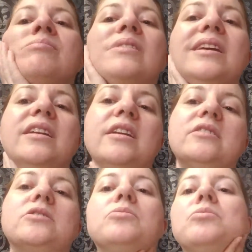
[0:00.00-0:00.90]
and it
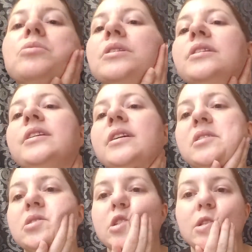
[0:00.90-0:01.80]
has a really
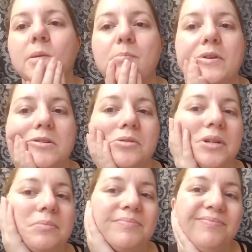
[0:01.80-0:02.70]
nice slip to it.